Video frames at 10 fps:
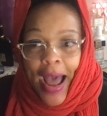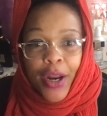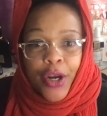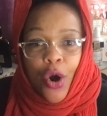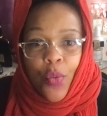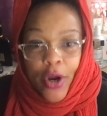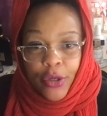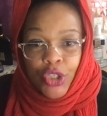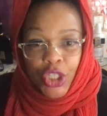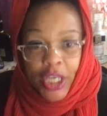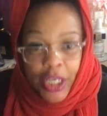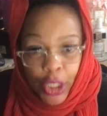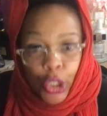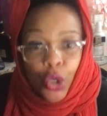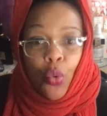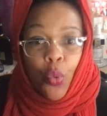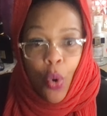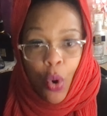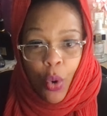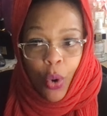out of nowhere you just get a little
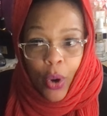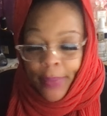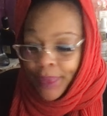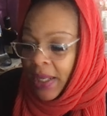warm